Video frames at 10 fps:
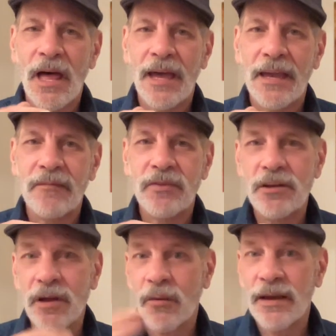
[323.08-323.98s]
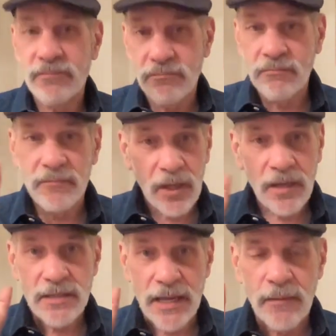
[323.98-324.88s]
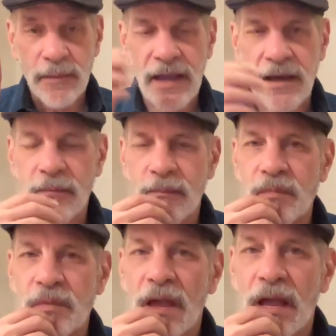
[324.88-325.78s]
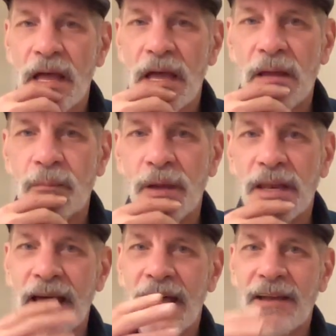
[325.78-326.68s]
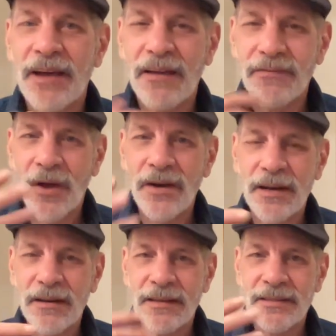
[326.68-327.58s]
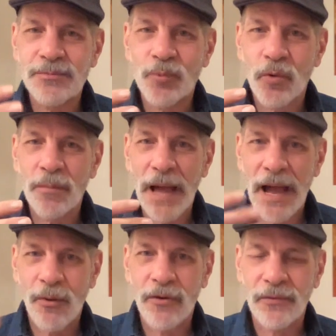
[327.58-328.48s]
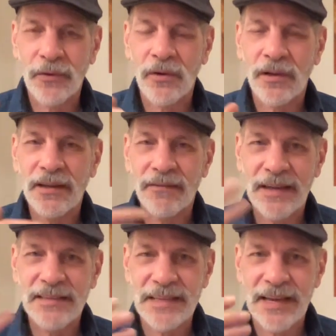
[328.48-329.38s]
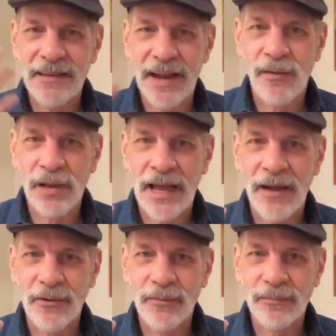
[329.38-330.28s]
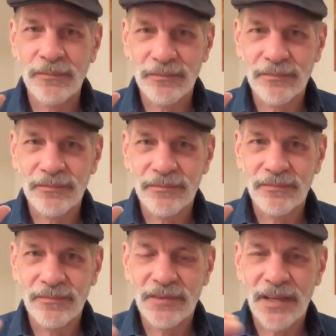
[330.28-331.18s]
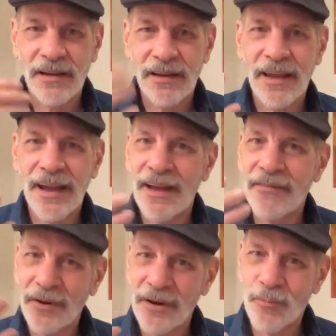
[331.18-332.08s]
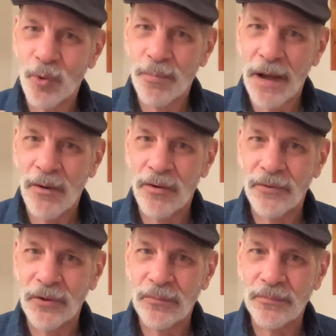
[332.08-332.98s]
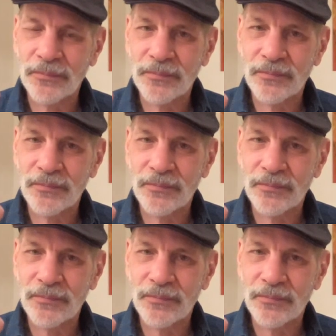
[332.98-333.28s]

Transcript: I, you know, I like say it in my head, but I, I find it it's more powerful if I say it out loud. Yeah, I, I find it more powerful.